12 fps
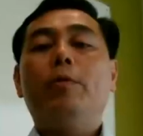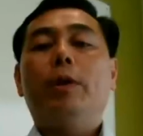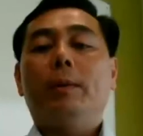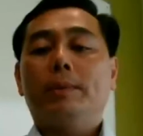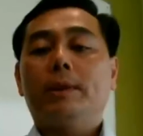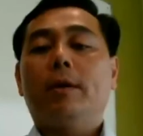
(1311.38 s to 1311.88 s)
for
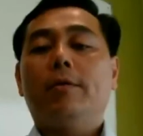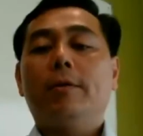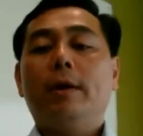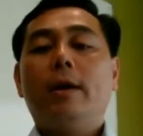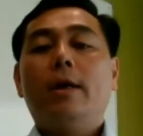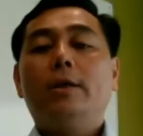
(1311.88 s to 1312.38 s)
themselves.
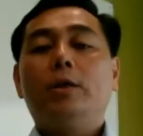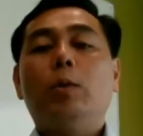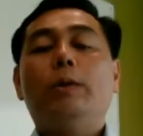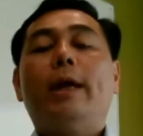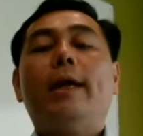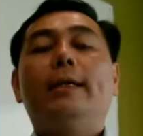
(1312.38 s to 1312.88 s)

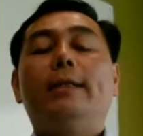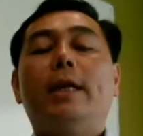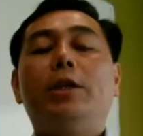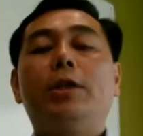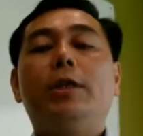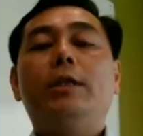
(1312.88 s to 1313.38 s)
So that is
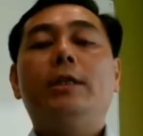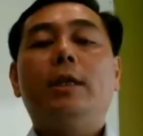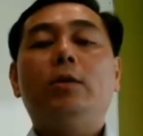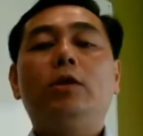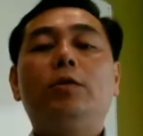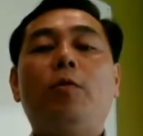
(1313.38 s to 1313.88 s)
actually
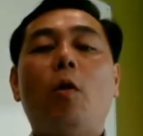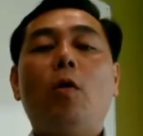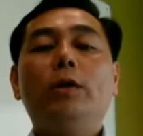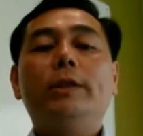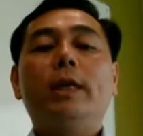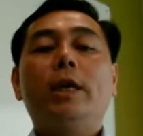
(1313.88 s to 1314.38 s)

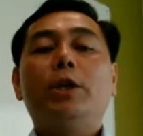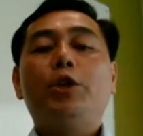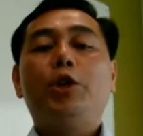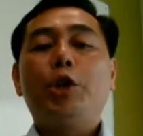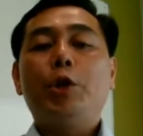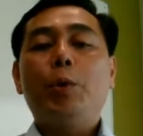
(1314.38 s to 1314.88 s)
Salesforce
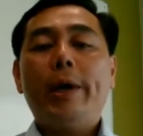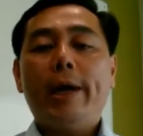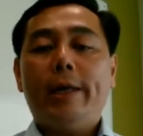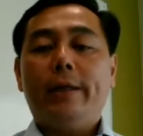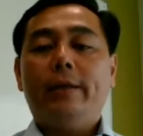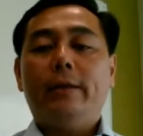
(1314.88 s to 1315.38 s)

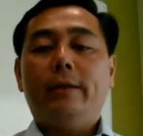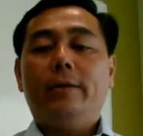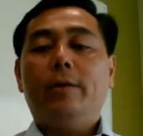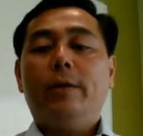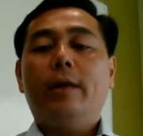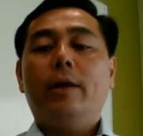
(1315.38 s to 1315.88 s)
Trailhead,
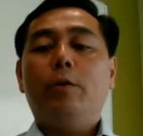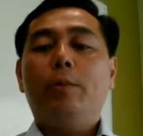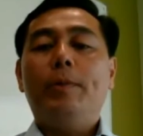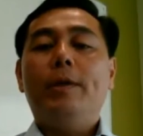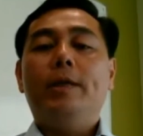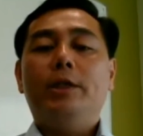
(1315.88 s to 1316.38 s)
right? I
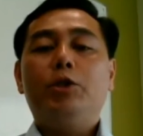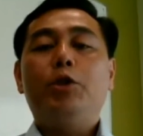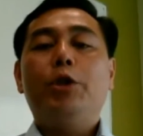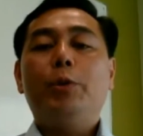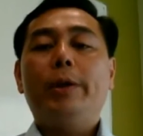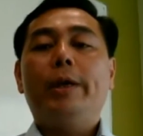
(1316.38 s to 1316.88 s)
repeat, it's
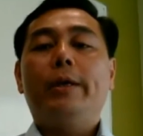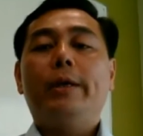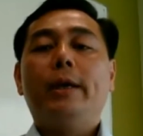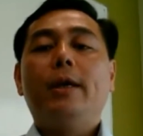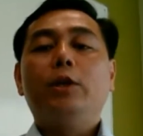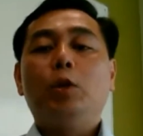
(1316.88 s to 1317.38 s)
Trailhead.
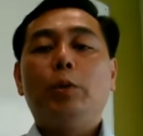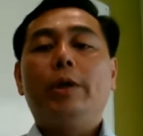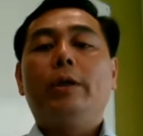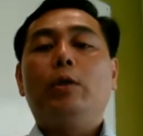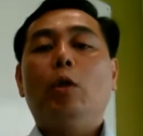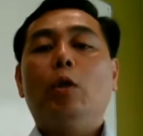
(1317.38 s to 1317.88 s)
So you
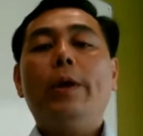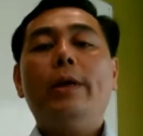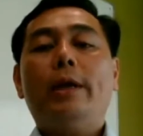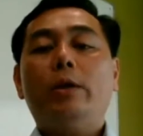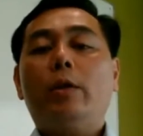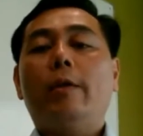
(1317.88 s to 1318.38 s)
can go in
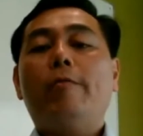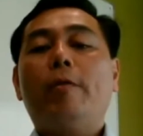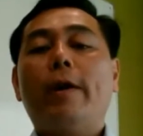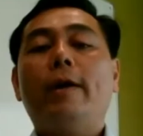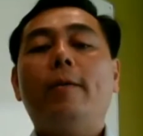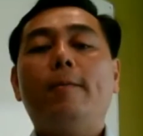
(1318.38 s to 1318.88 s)
and you can
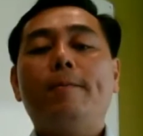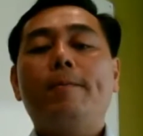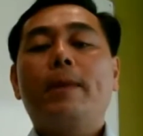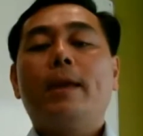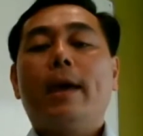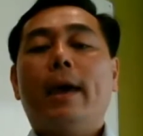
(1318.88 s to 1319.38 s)
find out.
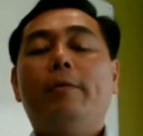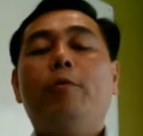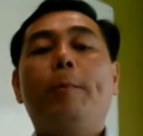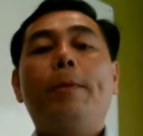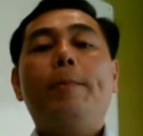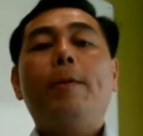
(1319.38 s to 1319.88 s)
And
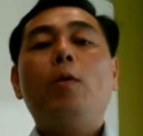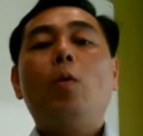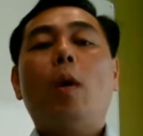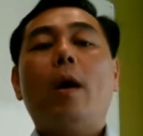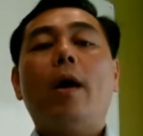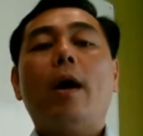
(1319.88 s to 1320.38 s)
for people
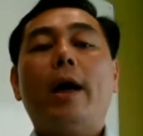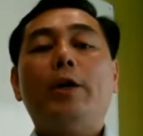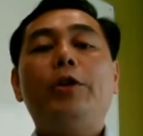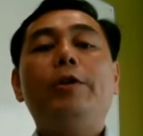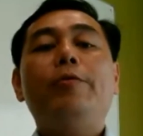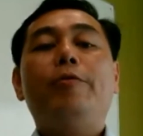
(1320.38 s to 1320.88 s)
who are
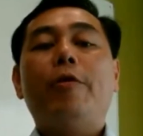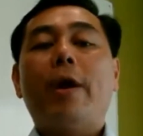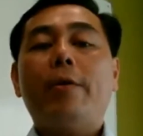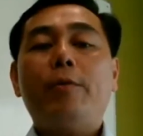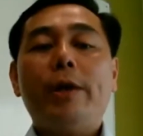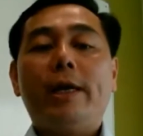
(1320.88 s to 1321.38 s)
actually
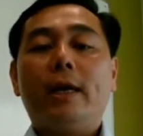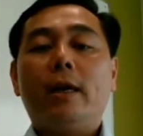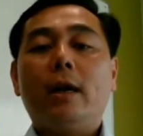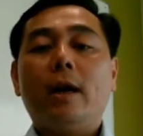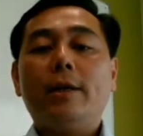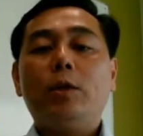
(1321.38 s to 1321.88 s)
very
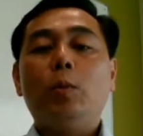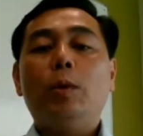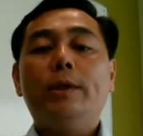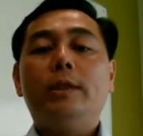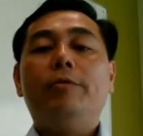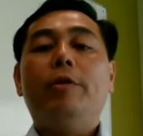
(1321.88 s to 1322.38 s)
inclined
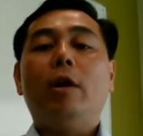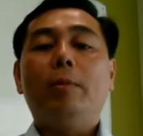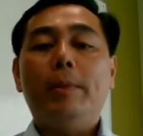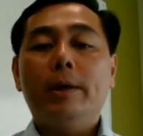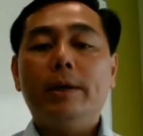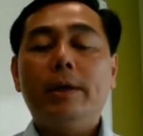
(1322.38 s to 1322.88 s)
towards
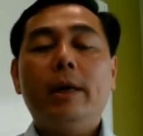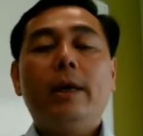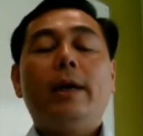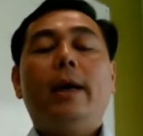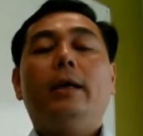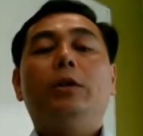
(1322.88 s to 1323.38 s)
development
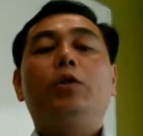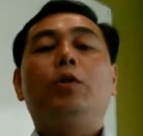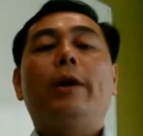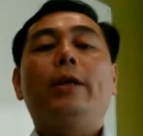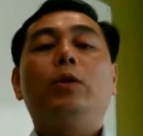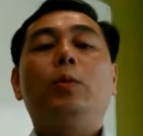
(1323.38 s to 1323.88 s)
and trying